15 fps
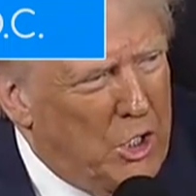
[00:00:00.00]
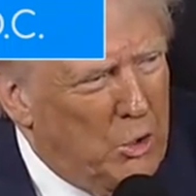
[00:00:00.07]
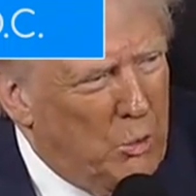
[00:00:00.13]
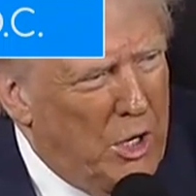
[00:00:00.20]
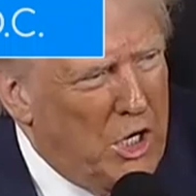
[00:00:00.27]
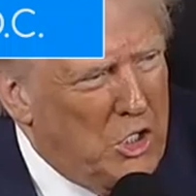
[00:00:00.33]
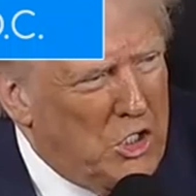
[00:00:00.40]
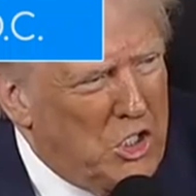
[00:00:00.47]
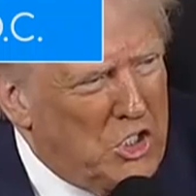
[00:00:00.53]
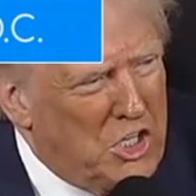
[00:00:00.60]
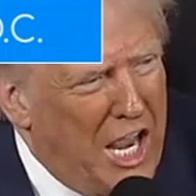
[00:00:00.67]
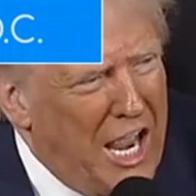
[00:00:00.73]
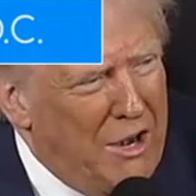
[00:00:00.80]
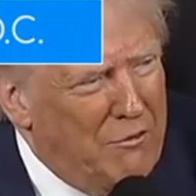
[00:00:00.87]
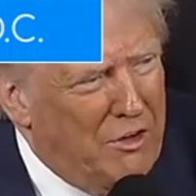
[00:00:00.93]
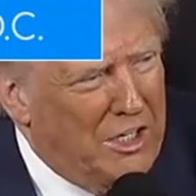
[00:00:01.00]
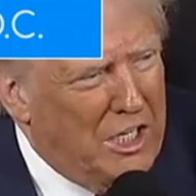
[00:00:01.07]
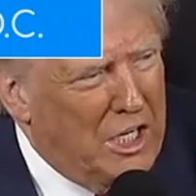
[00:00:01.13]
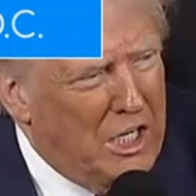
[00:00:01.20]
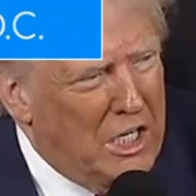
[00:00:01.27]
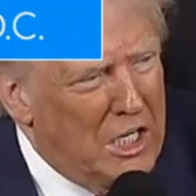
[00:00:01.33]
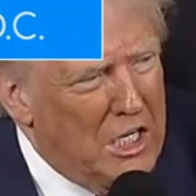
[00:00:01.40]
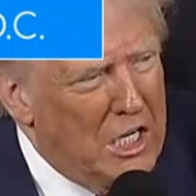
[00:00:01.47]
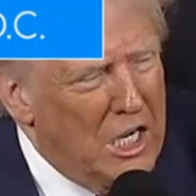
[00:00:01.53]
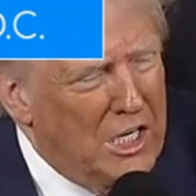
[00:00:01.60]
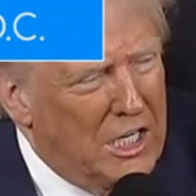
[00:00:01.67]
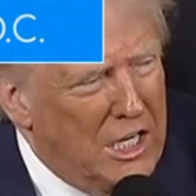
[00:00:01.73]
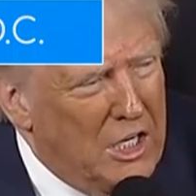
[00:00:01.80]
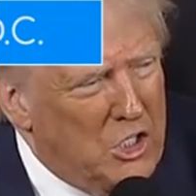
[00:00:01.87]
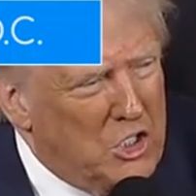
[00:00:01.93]
courageous advocate
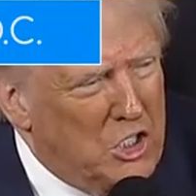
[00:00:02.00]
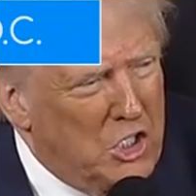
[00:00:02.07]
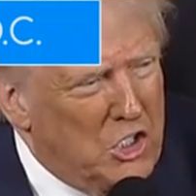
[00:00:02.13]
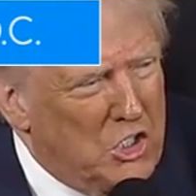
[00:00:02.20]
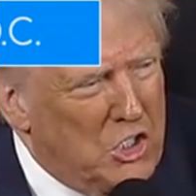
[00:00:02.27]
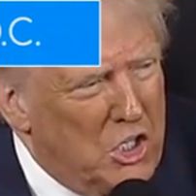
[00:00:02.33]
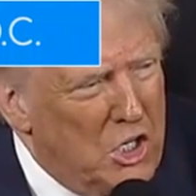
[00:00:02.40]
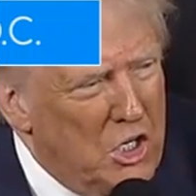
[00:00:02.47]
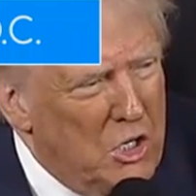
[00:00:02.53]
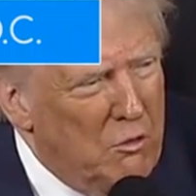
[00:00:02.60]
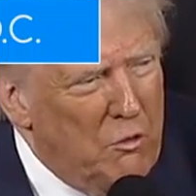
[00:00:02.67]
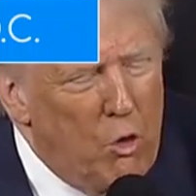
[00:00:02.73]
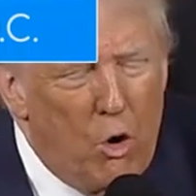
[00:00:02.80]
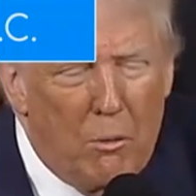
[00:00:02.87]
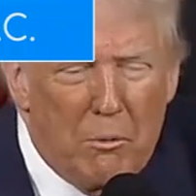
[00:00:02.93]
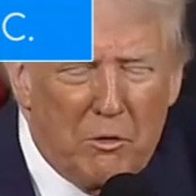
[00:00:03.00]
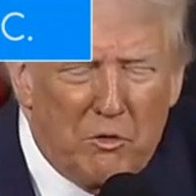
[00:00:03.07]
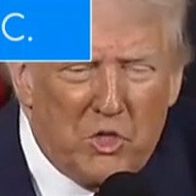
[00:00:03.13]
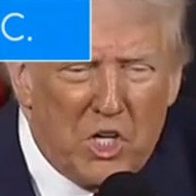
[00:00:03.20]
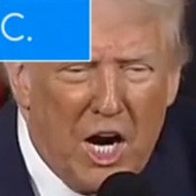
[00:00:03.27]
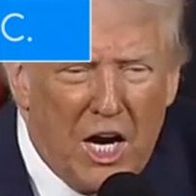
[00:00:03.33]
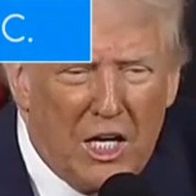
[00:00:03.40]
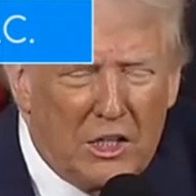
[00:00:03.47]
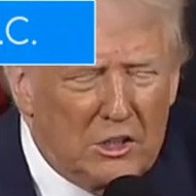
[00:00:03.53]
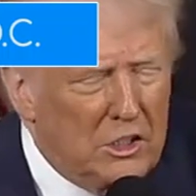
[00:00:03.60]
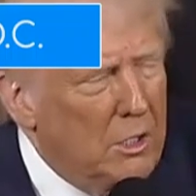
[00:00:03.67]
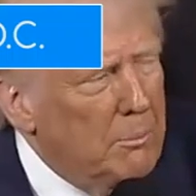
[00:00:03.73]
against this form of child